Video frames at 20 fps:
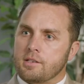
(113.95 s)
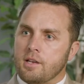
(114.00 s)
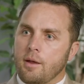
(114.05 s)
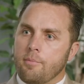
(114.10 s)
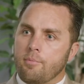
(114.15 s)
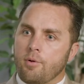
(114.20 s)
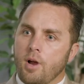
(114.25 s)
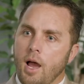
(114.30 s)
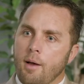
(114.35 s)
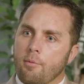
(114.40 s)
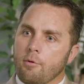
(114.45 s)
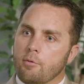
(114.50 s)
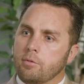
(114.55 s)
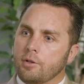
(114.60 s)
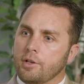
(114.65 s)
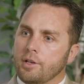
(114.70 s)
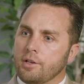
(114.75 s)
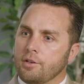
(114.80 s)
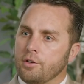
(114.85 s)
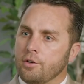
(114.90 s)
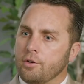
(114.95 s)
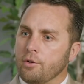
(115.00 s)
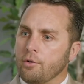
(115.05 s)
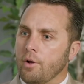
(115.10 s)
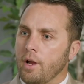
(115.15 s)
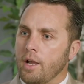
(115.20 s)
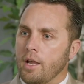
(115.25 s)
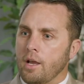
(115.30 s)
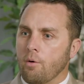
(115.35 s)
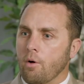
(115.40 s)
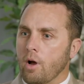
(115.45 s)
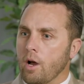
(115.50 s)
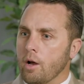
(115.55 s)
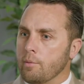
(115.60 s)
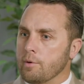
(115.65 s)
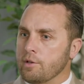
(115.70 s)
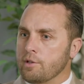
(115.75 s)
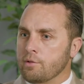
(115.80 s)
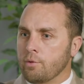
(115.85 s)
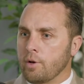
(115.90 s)
I probably do anywhere
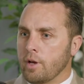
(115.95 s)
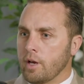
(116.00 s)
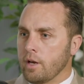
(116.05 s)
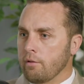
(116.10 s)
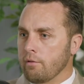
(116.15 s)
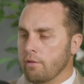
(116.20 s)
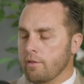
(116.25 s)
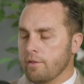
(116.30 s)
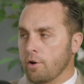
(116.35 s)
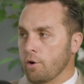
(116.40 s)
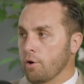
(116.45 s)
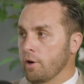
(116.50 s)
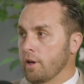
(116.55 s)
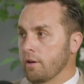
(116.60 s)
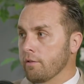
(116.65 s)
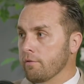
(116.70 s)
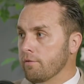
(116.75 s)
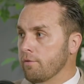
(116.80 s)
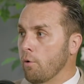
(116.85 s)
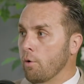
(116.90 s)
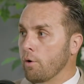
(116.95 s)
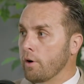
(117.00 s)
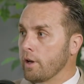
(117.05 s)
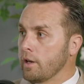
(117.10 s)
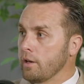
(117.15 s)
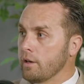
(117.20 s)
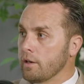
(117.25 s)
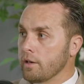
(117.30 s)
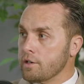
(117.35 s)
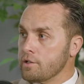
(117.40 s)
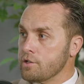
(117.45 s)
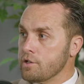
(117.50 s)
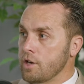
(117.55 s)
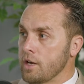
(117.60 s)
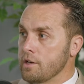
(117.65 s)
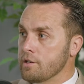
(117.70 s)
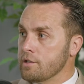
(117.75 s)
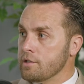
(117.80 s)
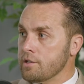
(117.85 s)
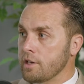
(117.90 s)
between 30 and 40
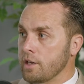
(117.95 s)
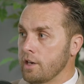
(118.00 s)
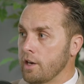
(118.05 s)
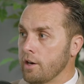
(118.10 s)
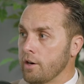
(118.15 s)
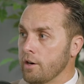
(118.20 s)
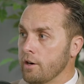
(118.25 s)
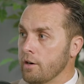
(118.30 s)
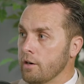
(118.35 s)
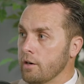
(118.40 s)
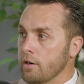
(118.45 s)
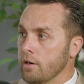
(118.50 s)
exchanges a year.